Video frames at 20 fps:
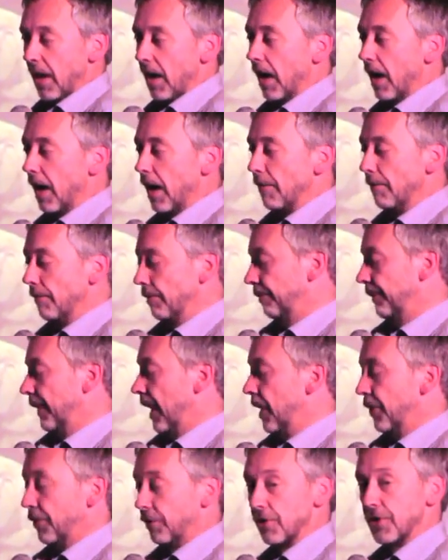
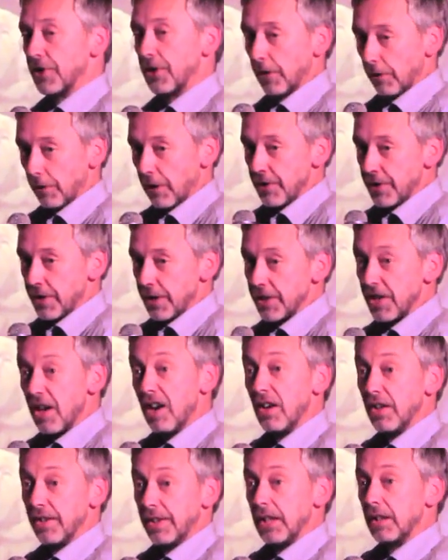atherosclerosis,
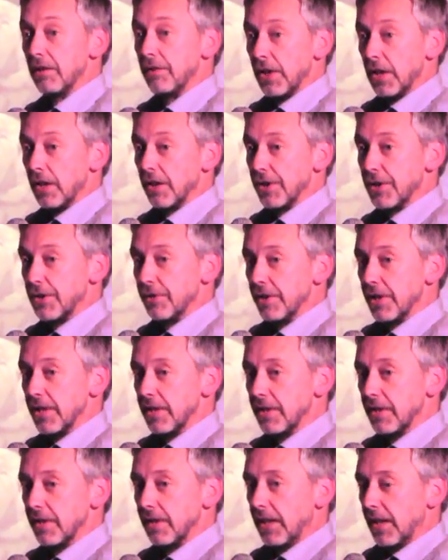hardening of the
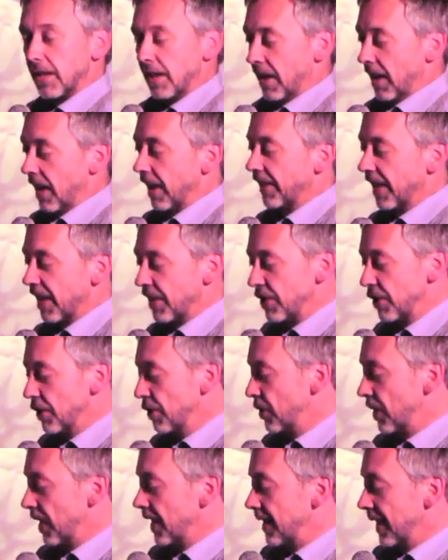arteries, and that's
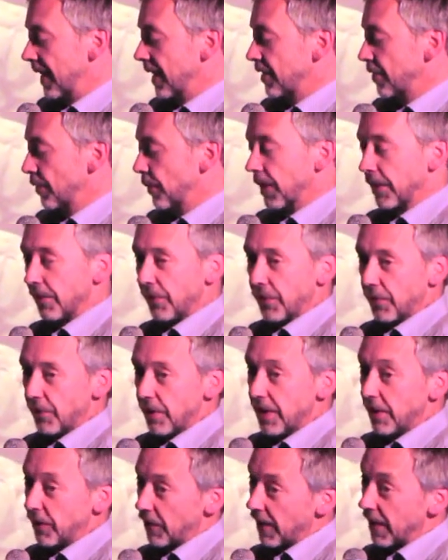usually down to one of
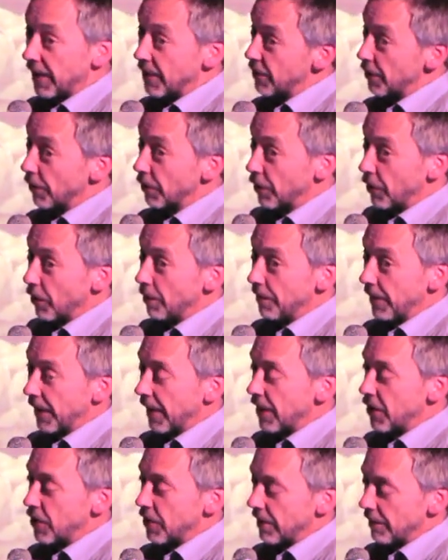three things, or a
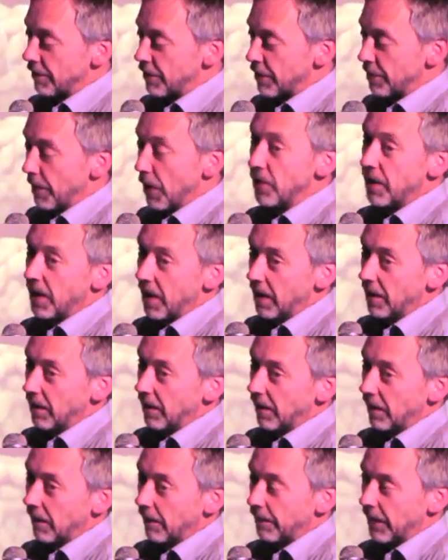combination of
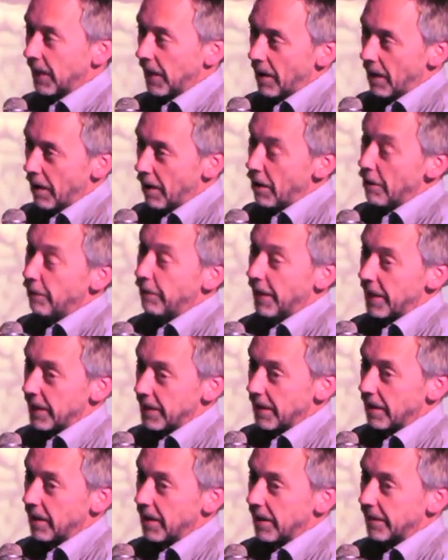smoking,
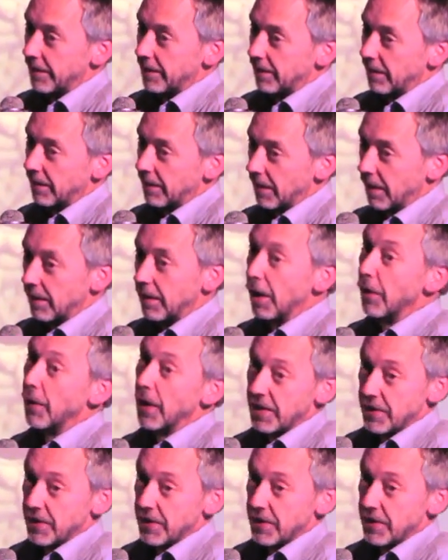high-fat diet, and no